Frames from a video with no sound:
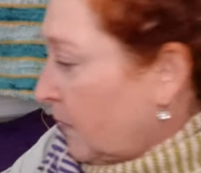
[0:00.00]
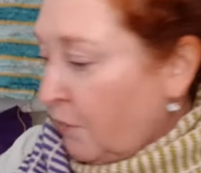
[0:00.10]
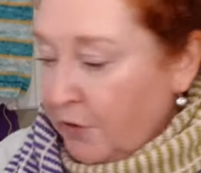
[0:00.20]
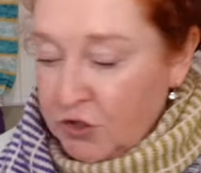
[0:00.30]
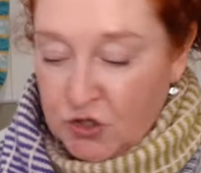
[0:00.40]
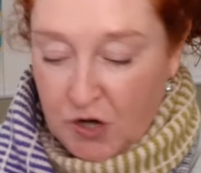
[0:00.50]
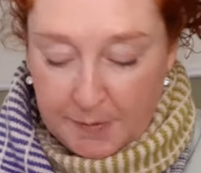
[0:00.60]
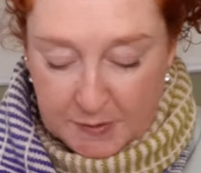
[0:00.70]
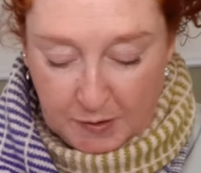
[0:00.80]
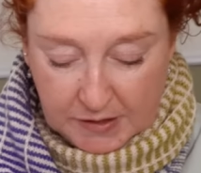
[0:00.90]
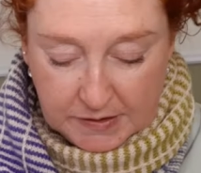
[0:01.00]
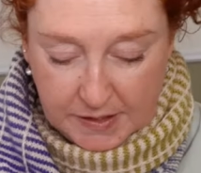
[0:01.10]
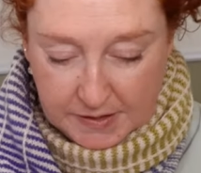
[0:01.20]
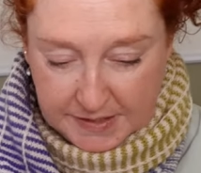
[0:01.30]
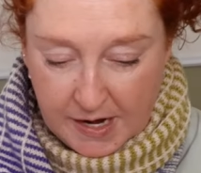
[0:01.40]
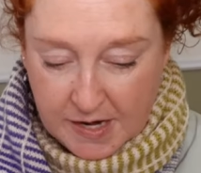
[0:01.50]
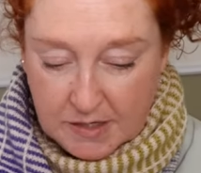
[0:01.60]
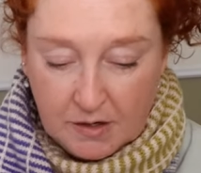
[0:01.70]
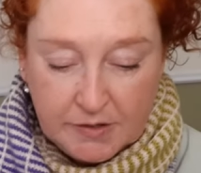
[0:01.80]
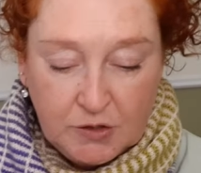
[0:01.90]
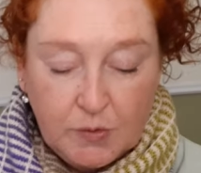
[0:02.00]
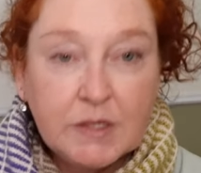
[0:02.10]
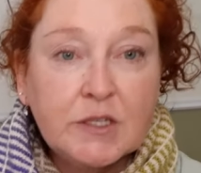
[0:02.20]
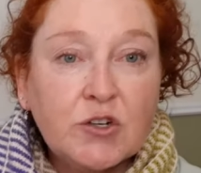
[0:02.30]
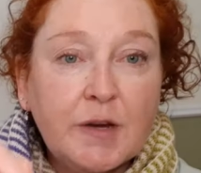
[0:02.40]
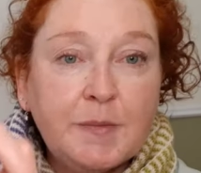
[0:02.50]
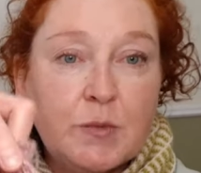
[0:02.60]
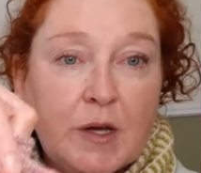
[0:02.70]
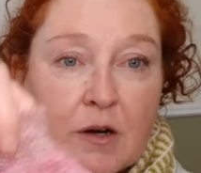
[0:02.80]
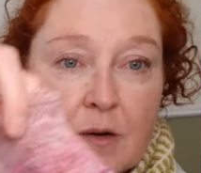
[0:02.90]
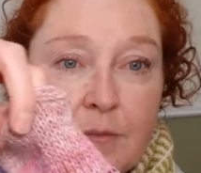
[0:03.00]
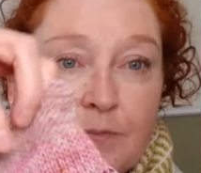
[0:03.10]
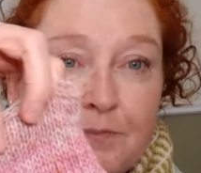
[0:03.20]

for stripes, because I intended on doing a striped sweater.